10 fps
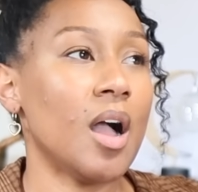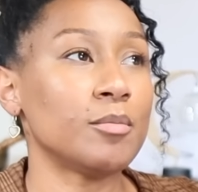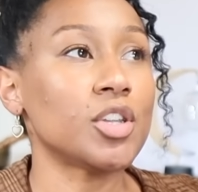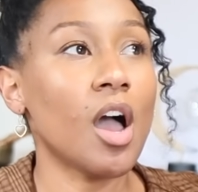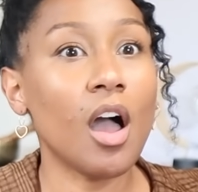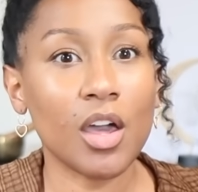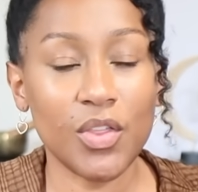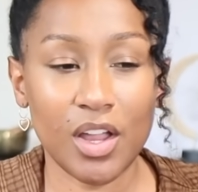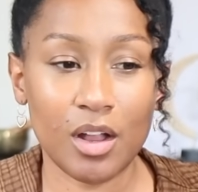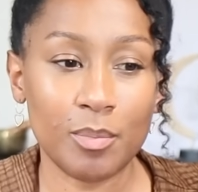Talk
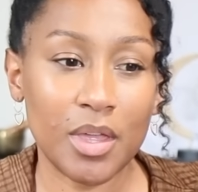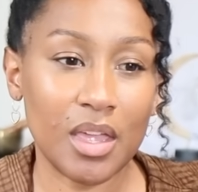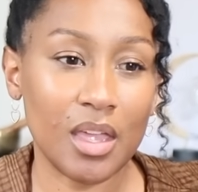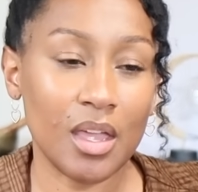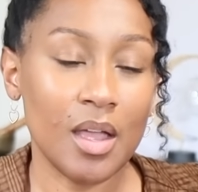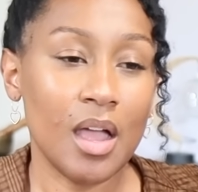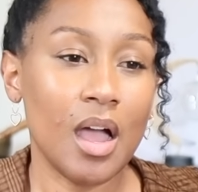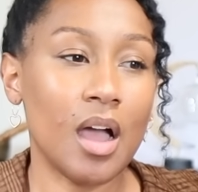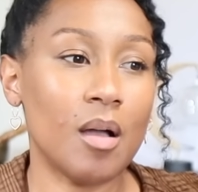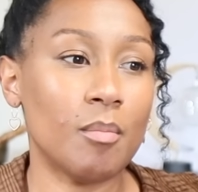therapy.
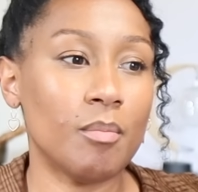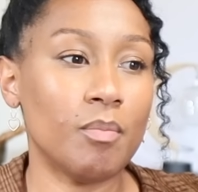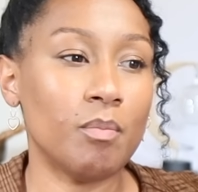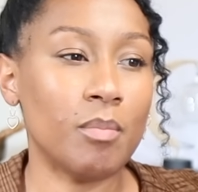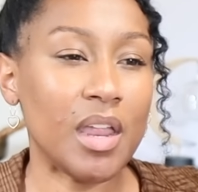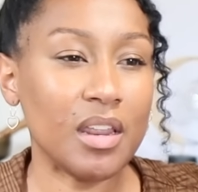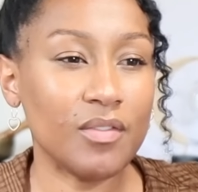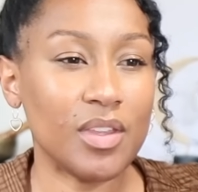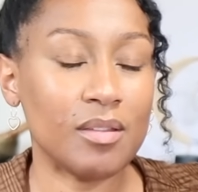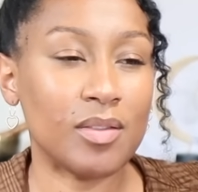Many
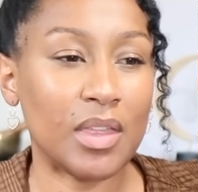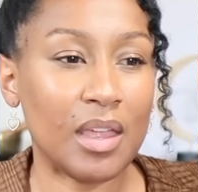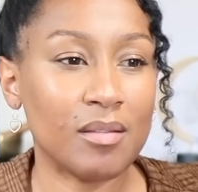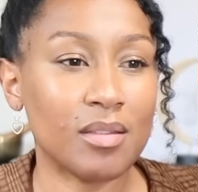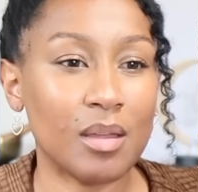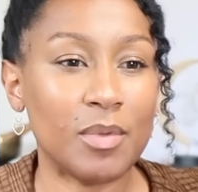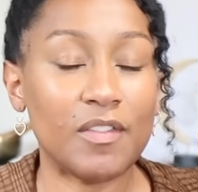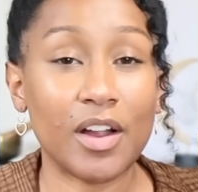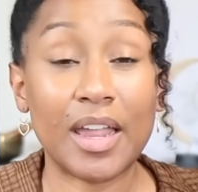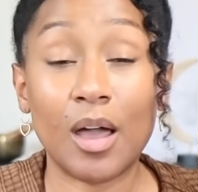of these things can be
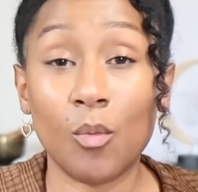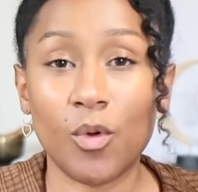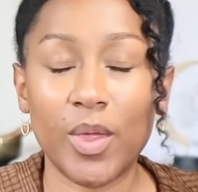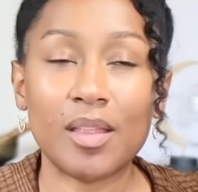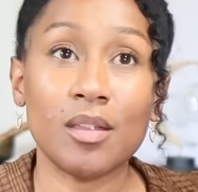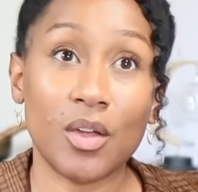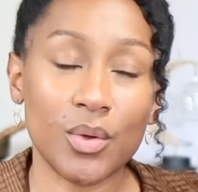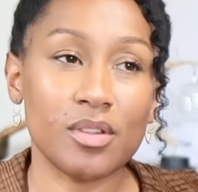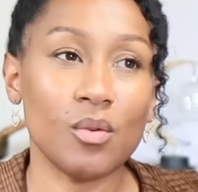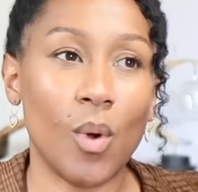very helpful. That's another
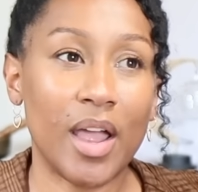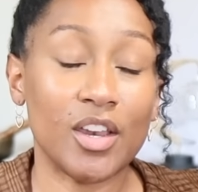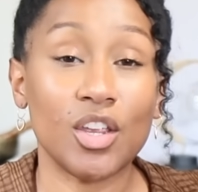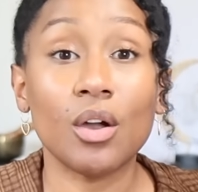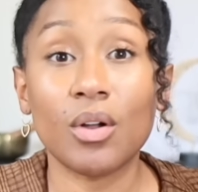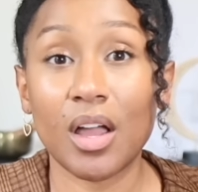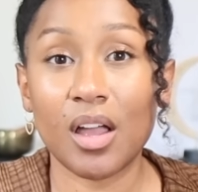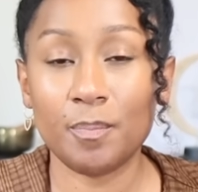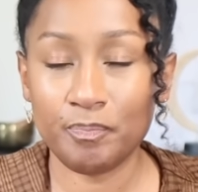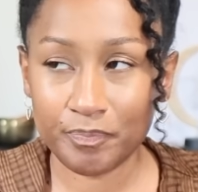reason why in
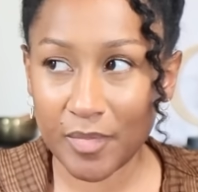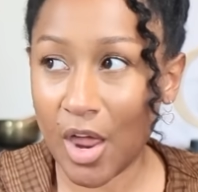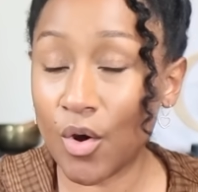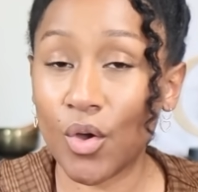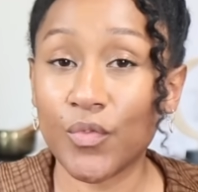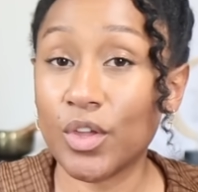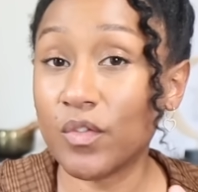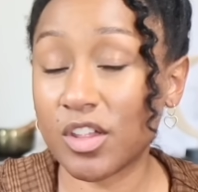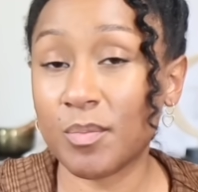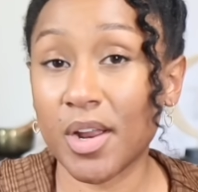yoga, I don't know if you've
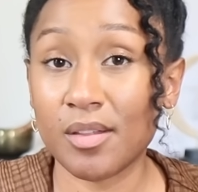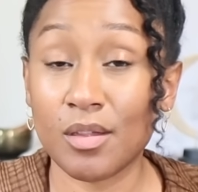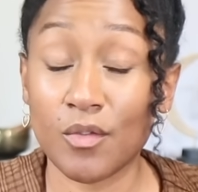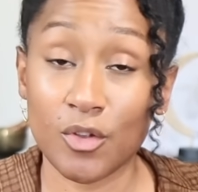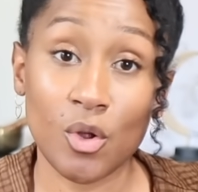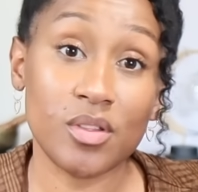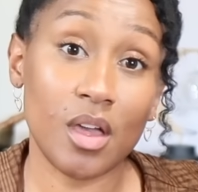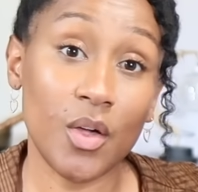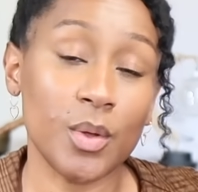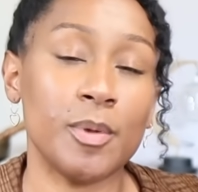experienced this or if you notice
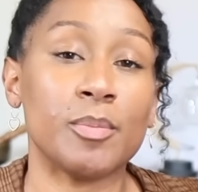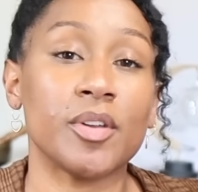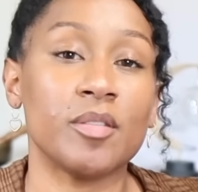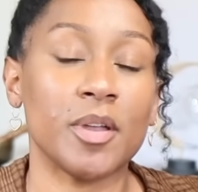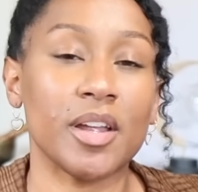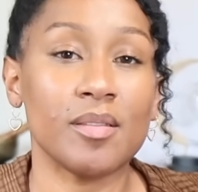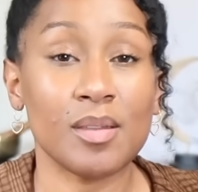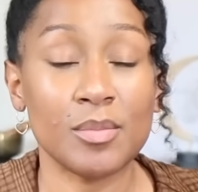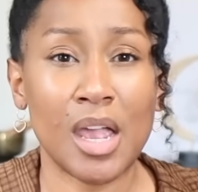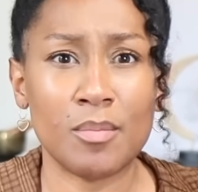other people experience,
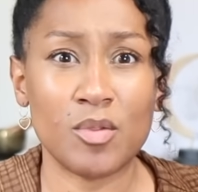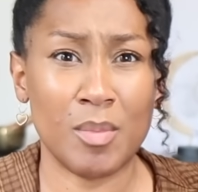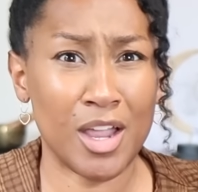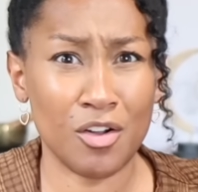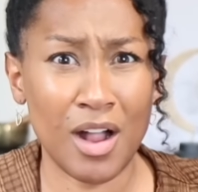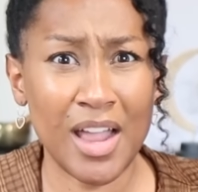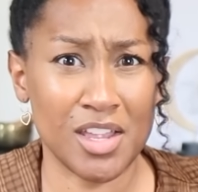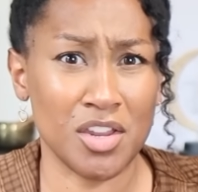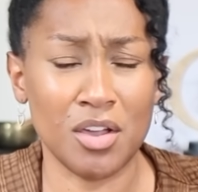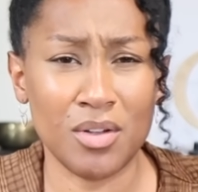sometimes we might cry
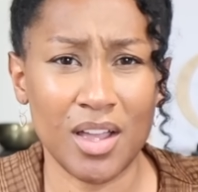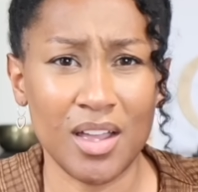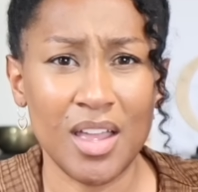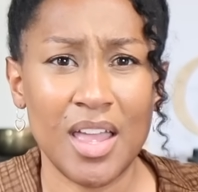in yoga.